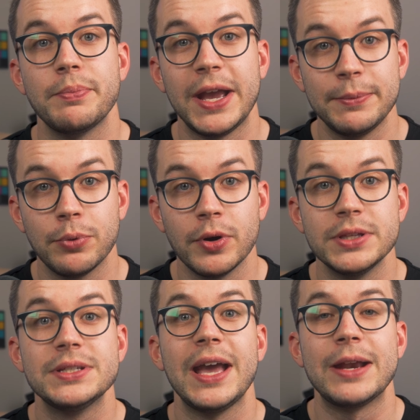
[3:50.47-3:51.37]
pain
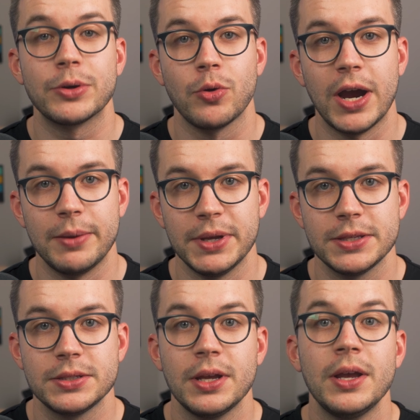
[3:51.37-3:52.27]
points, and
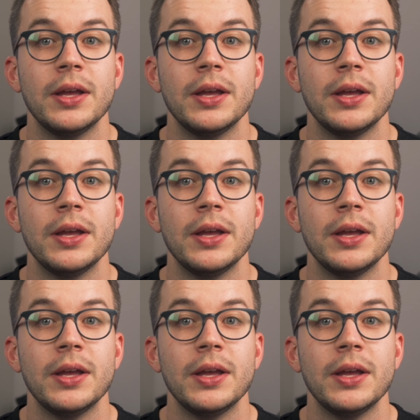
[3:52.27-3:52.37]
requirements.